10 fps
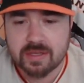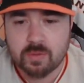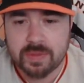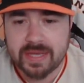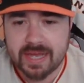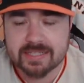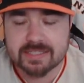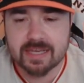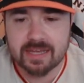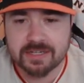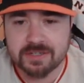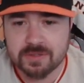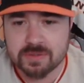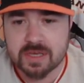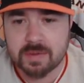We had exciting
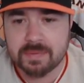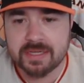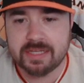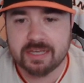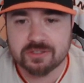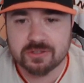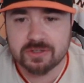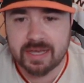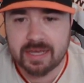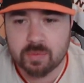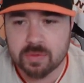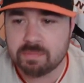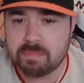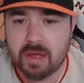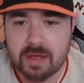news come in yesterday where
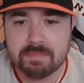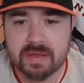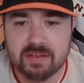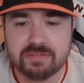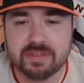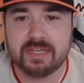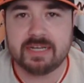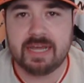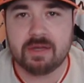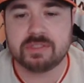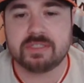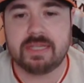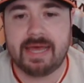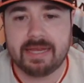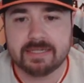Bob Melvin announced
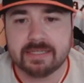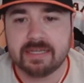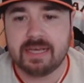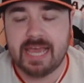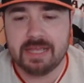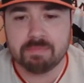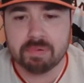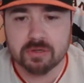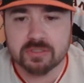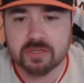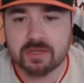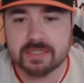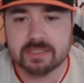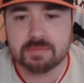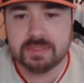that Hayden Birdsong
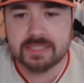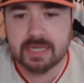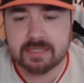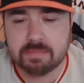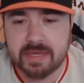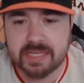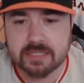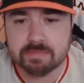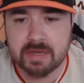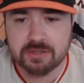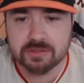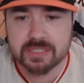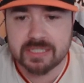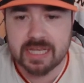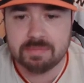is going to be set to make his major
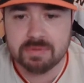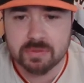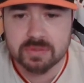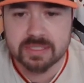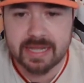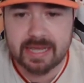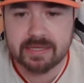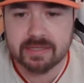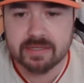league debut today